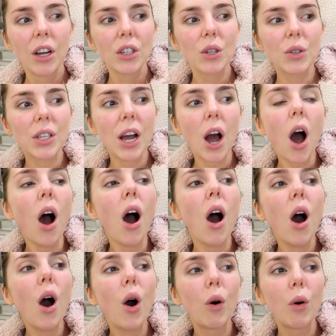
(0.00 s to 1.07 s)
She was like,
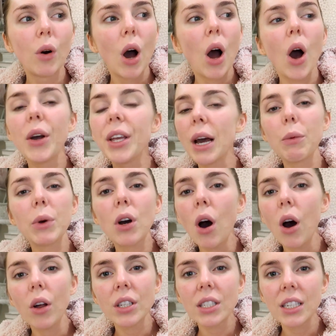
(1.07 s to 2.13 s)
oh yeah, we
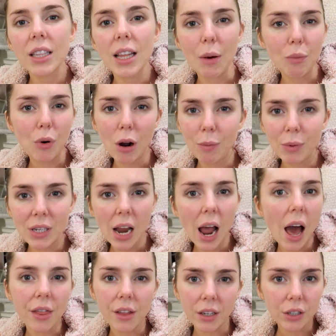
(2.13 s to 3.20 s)
can't see that property
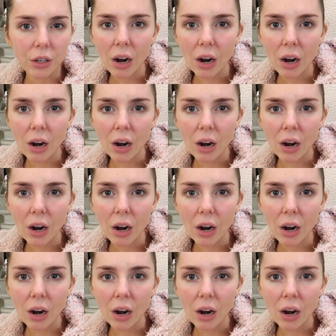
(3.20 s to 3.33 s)
either,